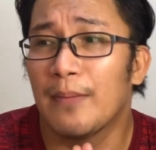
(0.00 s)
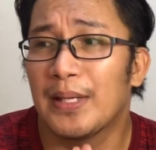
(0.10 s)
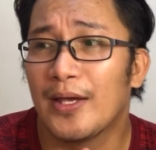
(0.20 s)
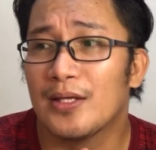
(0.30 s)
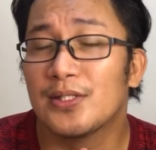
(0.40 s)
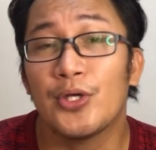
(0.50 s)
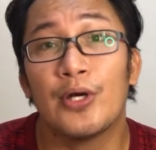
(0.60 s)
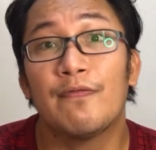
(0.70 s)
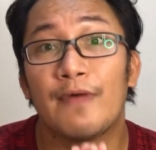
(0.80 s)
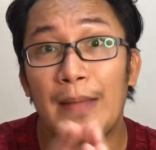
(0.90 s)
because
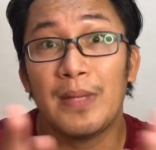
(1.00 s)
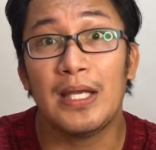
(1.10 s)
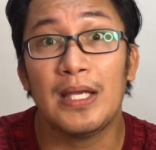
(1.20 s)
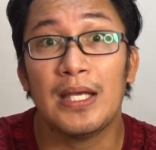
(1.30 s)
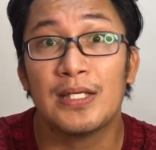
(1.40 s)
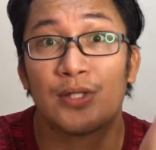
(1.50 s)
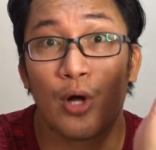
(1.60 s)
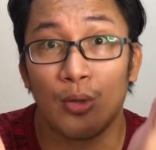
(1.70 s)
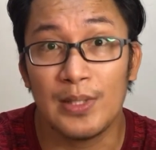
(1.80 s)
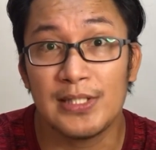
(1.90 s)
your family is
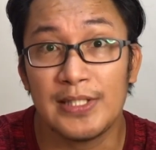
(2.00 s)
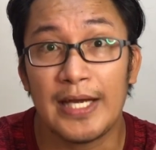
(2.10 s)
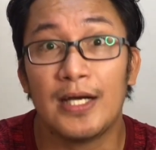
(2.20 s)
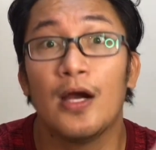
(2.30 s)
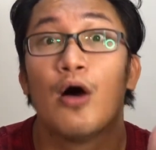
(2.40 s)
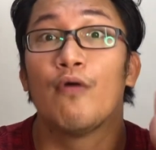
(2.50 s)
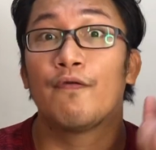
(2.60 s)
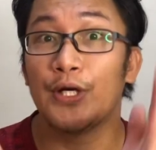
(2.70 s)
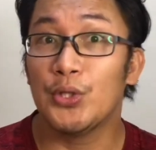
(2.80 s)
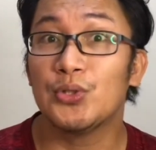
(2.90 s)
always there
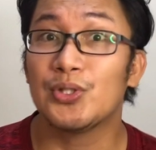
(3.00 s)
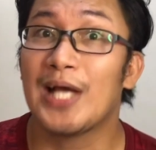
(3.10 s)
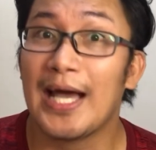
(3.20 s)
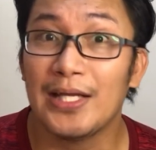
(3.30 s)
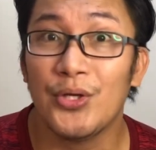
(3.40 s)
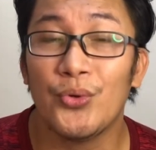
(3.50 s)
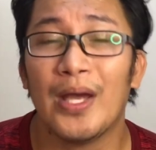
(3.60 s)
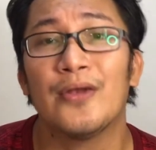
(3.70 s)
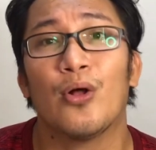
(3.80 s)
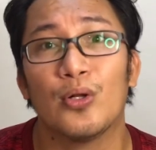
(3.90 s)
for you to guide you
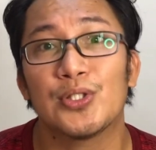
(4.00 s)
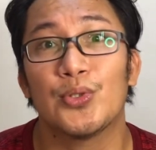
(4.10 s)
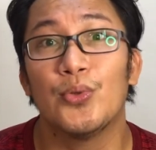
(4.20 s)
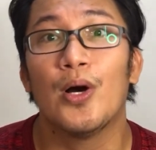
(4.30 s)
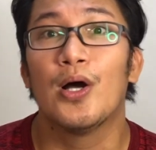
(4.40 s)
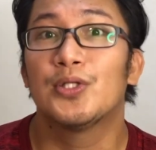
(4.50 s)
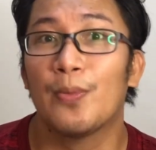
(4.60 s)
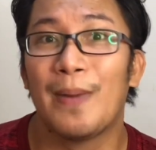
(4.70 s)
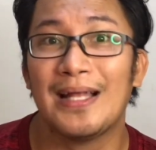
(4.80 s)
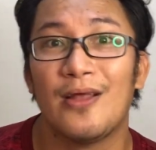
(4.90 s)
and also to
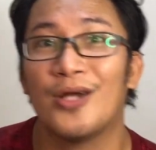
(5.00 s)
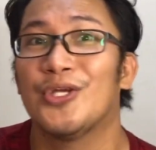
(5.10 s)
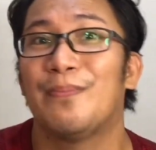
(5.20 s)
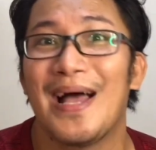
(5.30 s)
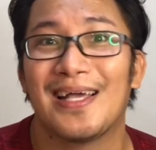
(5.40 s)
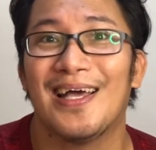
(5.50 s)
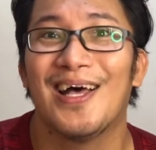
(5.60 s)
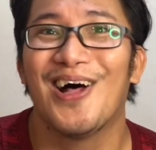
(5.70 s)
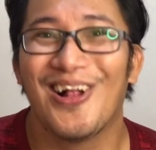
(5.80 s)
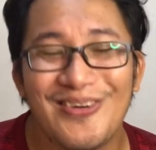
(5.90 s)
pat on your back.
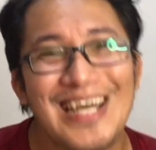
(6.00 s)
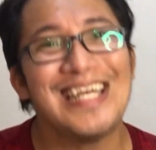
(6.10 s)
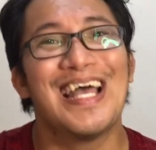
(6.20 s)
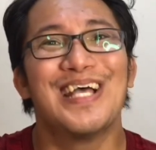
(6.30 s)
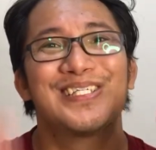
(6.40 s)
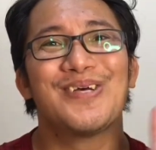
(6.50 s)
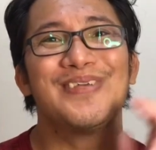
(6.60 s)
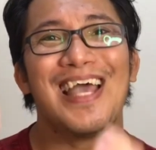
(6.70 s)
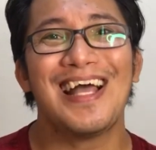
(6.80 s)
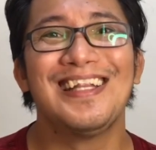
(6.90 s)
Alright, so
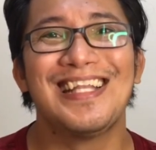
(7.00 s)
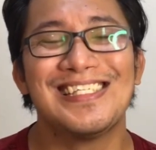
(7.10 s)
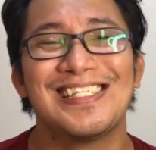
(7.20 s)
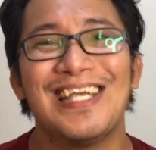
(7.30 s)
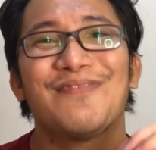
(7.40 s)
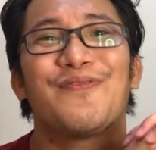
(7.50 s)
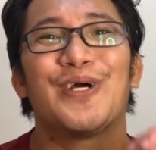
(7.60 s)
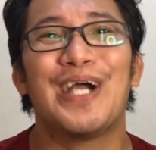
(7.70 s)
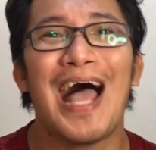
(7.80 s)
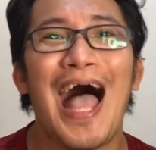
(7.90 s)
yeah, that's it
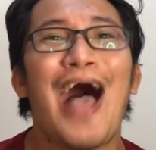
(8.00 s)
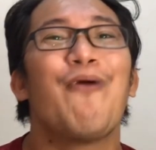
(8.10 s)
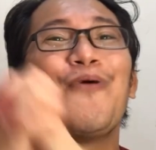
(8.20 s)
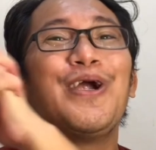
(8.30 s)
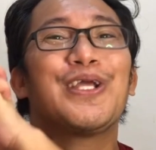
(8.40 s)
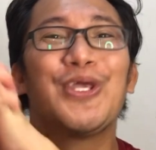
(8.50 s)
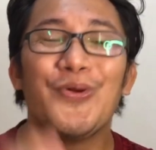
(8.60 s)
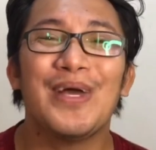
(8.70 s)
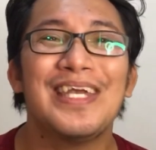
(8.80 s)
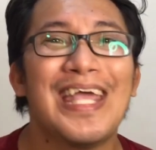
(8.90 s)
for our
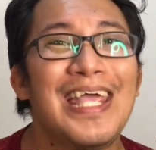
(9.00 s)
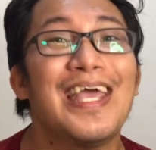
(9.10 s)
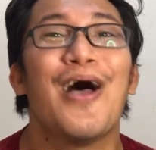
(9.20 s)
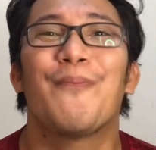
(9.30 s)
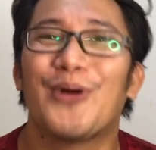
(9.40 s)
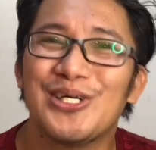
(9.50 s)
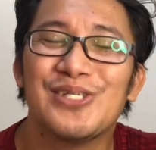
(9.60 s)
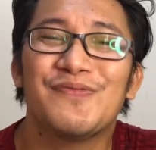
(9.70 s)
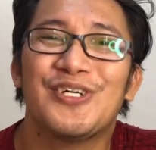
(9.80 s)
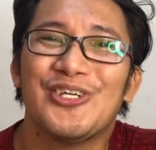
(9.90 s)
Q&A
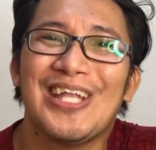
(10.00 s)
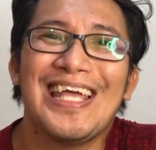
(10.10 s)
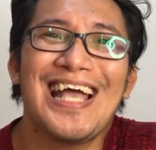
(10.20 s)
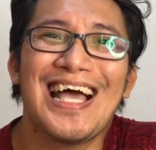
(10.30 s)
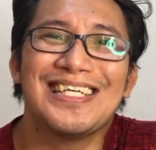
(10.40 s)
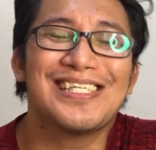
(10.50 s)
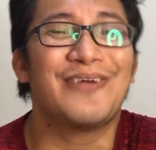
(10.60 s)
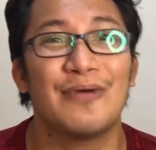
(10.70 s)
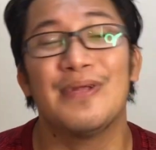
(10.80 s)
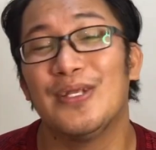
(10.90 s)
portion for today, guys.
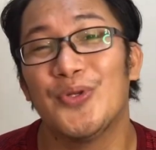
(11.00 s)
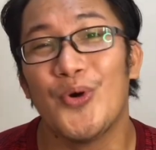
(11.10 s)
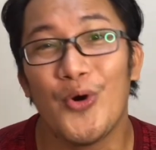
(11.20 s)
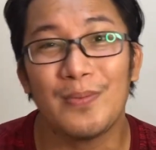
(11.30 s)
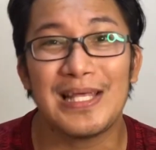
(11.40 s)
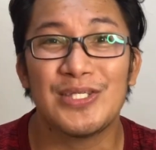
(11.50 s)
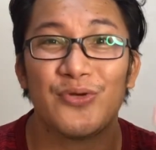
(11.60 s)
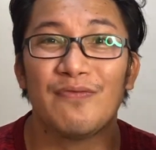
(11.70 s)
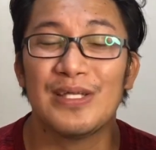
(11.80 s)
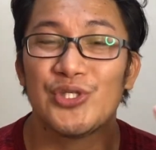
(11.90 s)
I really do hope that
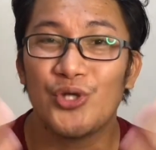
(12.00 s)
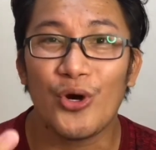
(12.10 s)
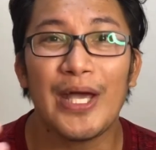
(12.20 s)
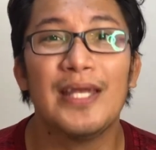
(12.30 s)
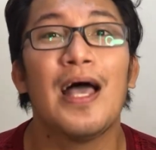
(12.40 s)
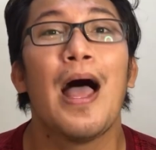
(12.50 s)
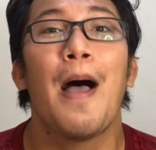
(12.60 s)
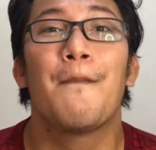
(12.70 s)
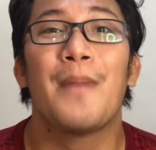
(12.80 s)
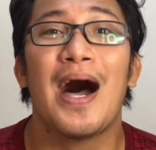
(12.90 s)
you've enjoyed
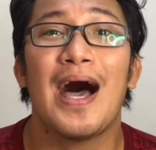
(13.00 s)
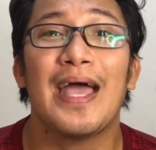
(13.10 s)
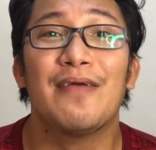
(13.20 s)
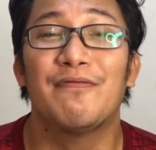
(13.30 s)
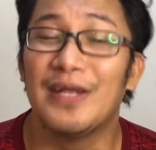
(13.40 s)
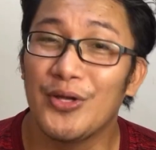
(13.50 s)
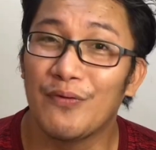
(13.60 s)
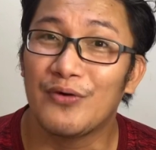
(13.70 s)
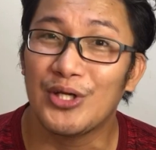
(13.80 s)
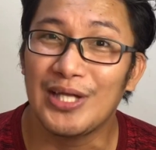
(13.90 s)
my
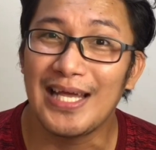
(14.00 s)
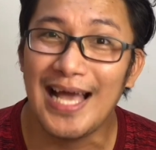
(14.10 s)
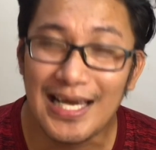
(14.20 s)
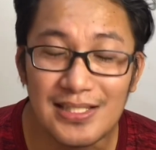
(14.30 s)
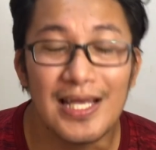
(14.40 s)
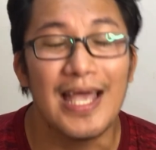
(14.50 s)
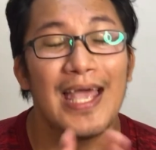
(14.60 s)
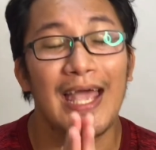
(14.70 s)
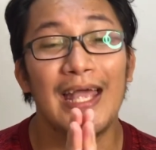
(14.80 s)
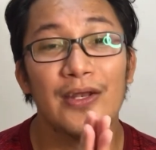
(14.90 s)
video for today, guys.
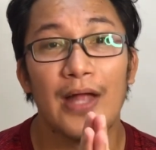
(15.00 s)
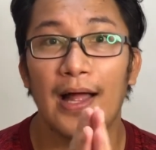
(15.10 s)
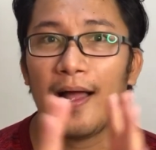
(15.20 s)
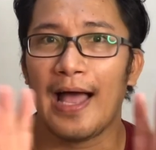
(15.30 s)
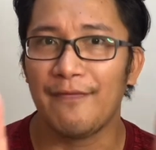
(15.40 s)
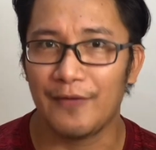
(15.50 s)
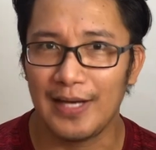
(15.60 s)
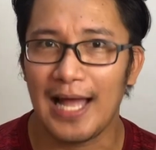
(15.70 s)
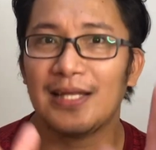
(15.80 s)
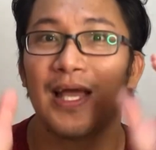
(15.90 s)
And I
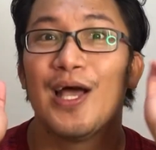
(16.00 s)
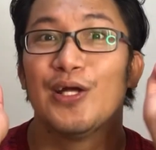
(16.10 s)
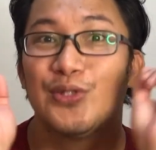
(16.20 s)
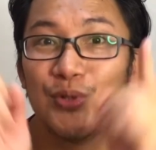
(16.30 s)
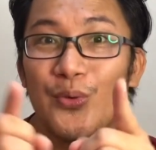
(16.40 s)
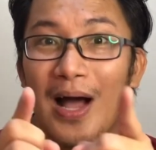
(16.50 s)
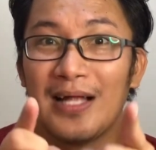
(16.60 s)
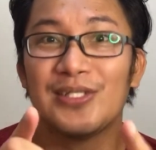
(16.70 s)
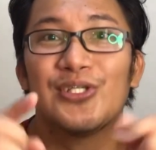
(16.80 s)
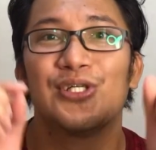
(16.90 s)
forgot to
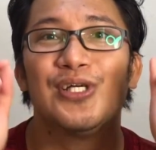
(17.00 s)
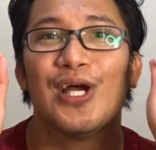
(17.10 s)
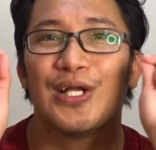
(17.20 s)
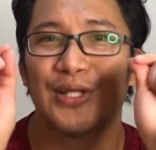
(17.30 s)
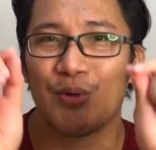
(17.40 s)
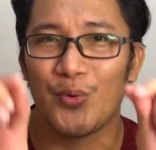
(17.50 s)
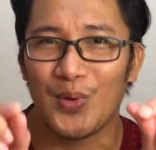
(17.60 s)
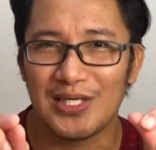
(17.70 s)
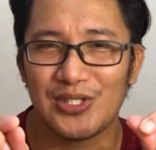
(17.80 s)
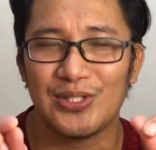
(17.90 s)
answer the
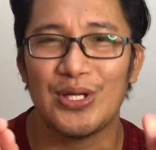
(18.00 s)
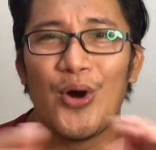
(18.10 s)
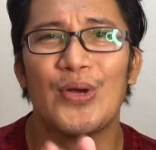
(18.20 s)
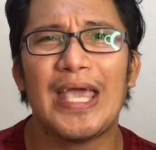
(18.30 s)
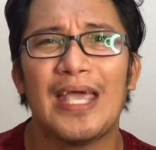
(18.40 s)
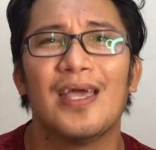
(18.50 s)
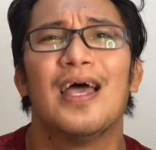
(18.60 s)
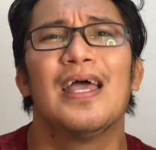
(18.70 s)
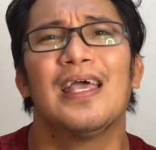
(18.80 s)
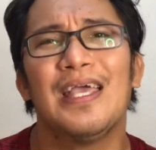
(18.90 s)
question. Okay,
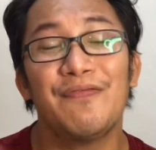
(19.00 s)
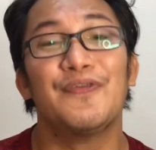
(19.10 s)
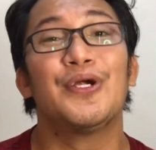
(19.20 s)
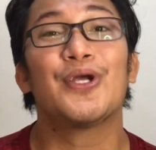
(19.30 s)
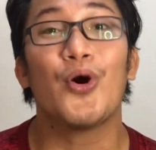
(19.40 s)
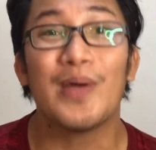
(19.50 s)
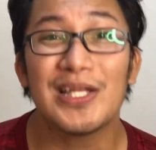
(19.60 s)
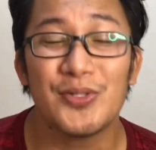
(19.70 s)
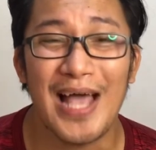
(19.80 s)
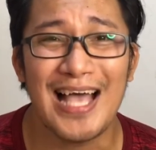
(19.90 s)
if you're
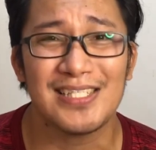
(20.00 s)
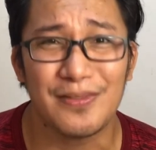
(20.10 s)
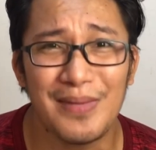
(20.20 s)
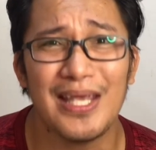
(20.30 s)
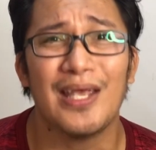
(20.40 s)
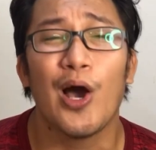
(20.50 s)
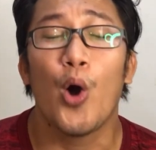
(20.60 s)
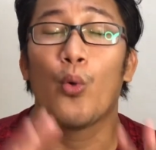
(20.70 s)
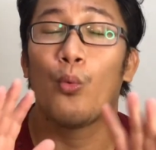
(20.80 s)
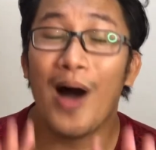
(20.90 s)
going to ask me
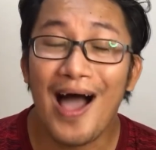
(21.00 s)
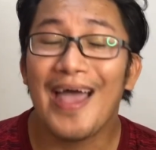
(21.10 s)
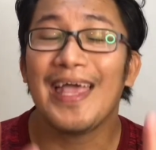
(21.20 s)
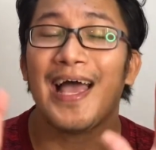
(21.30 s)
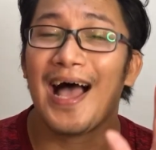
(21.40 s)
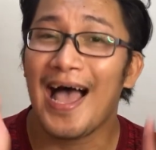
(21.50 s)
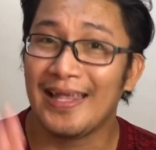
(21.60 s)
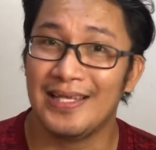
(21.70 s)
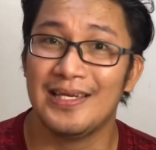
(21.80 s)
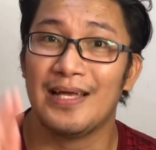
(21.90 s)
why
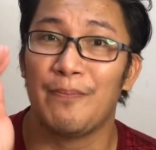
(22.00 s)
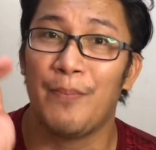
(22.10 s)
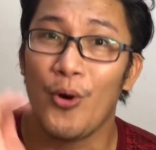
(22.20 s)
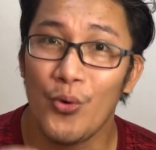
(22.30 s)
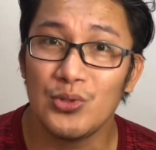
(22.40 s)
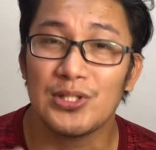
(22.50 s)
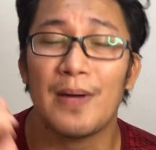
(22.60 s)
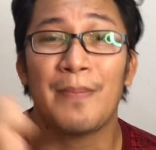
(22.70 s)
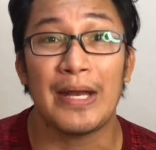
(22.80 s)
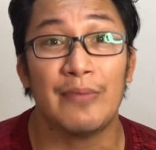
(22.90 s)
I did not
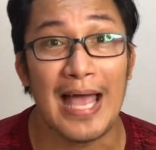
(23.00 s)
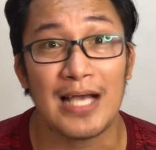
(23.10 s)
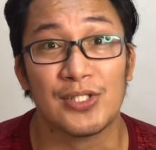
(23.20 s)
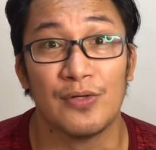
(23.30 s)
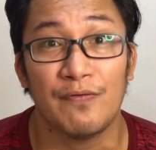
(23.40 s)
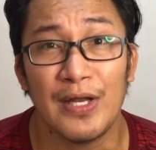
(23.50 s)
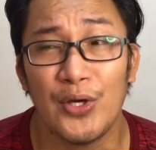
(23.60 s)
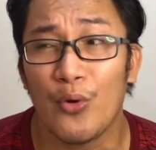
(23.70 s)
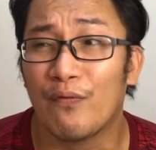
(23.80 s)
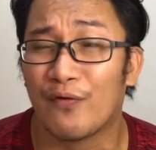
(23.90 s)
post my reaction
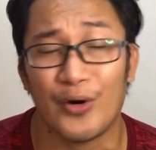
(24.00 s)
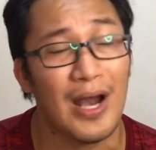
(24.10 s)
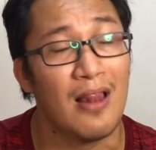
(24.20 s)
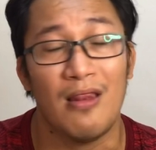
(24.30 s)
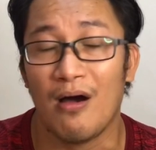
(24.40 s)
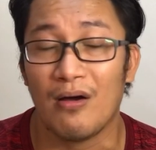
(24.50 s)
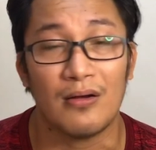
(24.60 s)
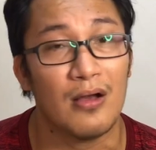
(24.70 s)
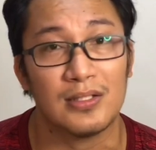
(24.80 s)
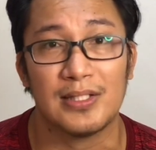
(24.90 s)
video for a
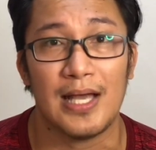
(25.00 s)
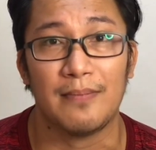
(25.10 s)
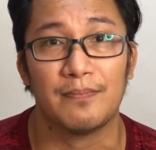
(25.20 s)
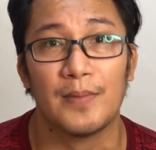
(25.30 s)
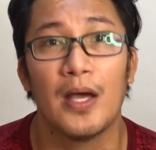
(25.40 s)
long, long time.